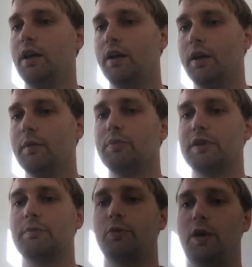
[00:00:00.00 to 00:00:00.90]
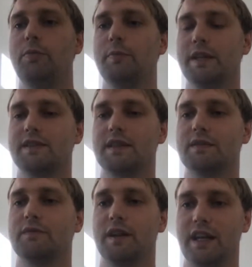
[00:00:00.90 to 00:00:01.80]
But the problem is that
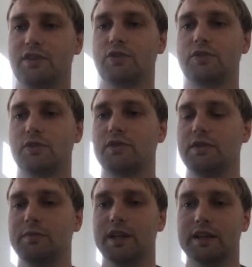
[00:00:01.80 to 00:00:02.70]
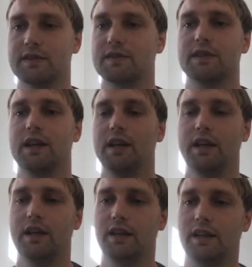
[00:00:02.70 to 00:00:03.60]
the financial system is
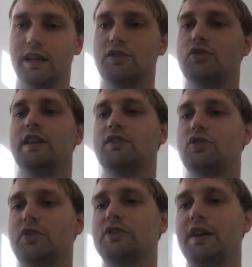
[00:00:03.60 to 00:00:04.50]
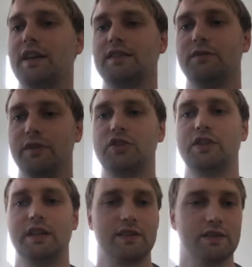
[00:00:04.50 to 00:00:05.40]
like it's just not as
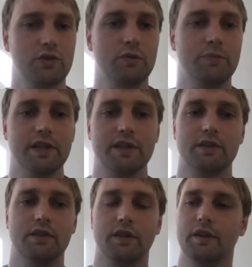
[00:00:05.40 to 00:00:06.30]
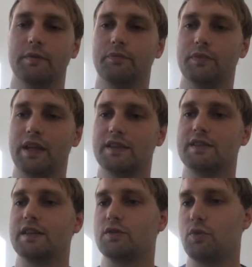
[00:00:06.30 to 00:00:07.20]
efficient as it could be, and
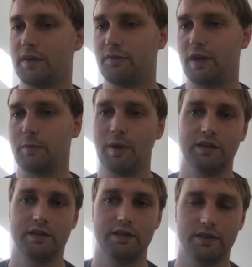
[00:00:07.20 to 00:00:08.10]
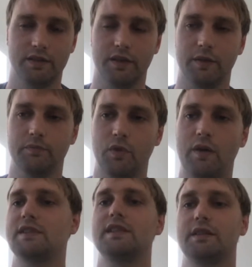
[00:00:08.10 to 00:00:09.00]
it's quite fragmented.
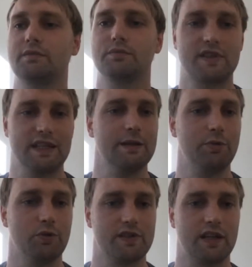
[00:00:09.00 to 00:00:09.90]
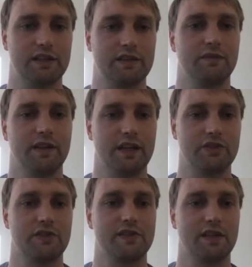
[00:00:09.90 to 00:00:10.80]
Obviously, Singapore is kind of like the
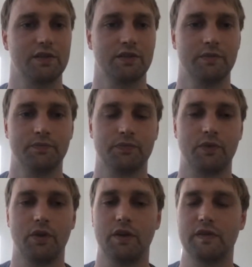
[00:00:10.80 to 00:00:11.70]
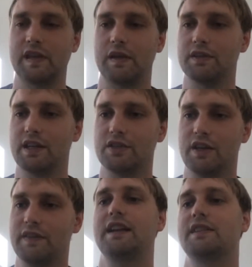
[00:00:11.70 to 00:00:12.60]
financial center of Southeast Asia, and that is